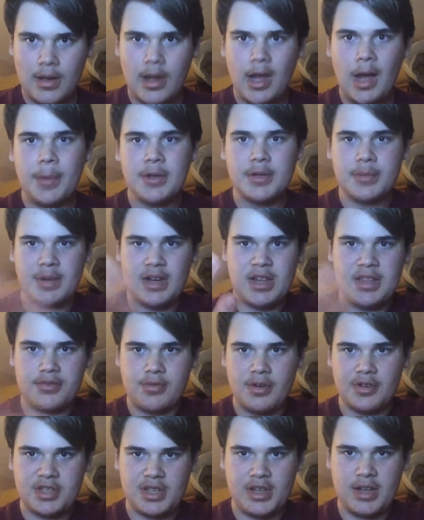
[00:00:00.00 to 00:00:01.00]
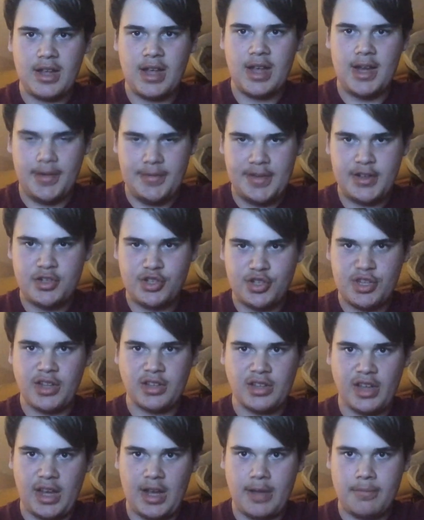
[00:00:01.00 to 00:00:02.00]
How much money is grossing Avengers
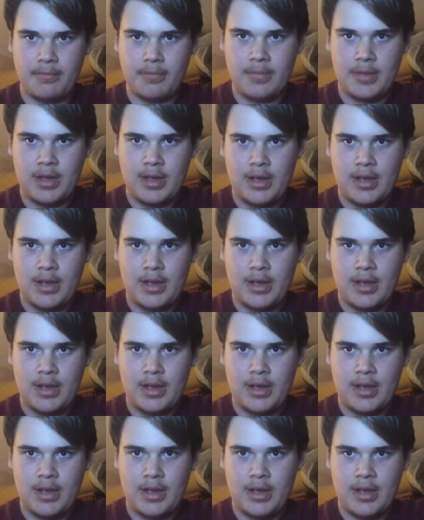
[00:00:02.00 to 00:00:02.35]
Endgame